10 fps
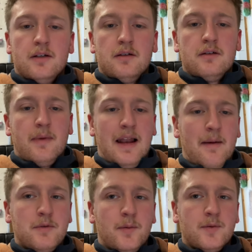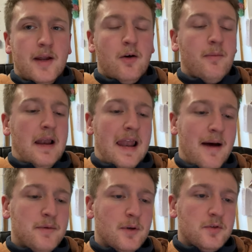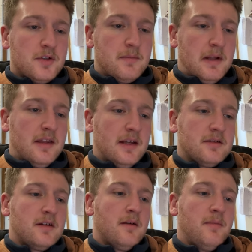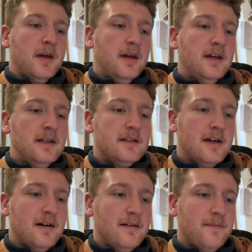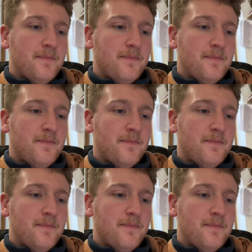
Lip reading: to my laptop, to edit on my laptop, just to make things a bit easier.